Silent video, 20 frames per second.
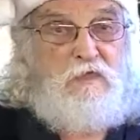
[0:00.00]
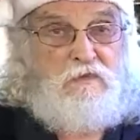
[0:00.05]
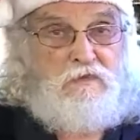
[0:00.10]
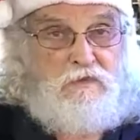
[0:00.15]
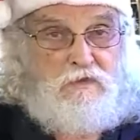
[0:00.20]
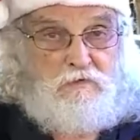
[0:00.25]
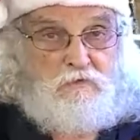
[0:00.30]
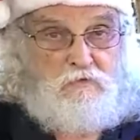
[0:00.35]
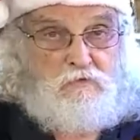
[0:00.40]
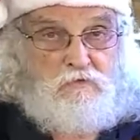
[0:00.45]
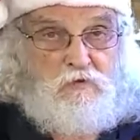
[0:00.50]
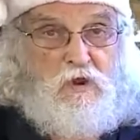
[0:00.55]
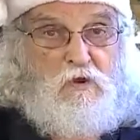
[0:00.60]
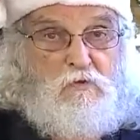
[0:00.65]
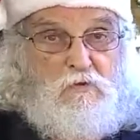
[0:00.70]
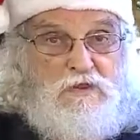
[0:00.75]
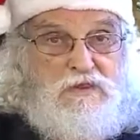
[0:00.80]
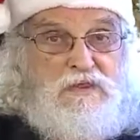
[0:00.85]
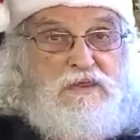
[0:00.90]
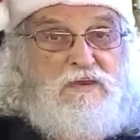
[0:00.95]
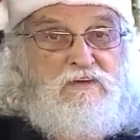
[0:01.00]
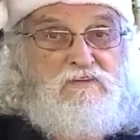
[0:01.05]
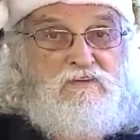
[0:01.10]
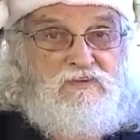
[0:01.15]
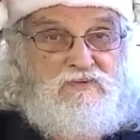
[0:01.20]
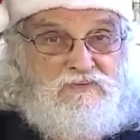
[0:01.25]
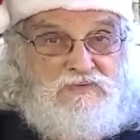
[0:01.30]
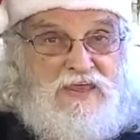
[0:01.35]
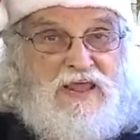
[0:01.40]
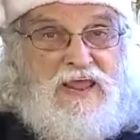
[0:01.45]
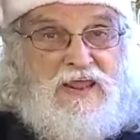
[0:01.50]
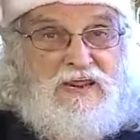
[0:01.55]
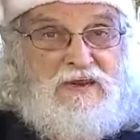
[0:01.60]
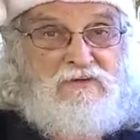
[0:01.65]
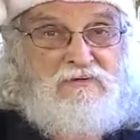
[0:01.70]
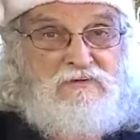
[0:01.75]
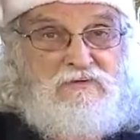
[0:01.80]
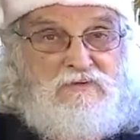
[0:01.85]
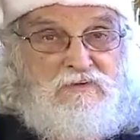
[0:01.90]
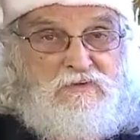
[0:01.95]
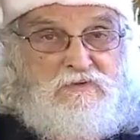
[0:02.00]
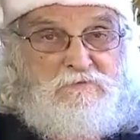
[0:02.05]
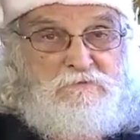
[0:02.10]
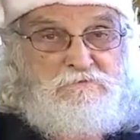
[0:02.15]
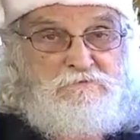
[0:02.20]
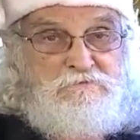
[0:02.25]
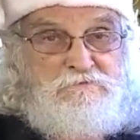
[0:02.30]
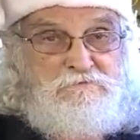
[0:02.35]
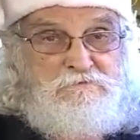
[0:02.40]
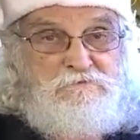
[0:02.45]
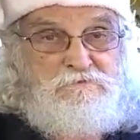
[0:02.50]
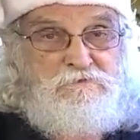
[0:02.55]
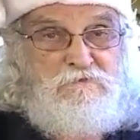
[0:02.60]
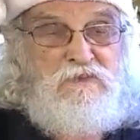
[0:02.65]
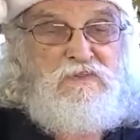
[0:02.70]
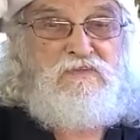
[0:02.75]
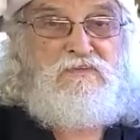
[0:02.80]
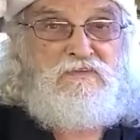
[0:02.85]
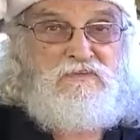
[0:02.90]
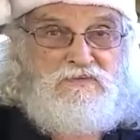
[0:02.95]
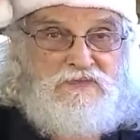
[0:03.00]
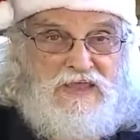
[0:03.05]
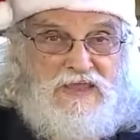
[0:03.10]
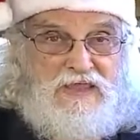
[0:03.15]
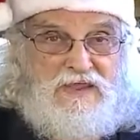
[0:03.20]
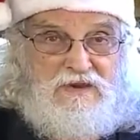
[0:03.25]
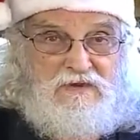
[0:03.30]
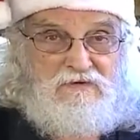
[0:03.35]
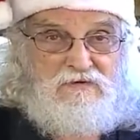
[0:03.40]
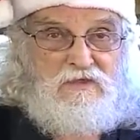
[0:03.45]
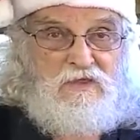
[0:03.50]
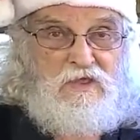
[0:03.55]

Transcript: They're growing in sand. Sand.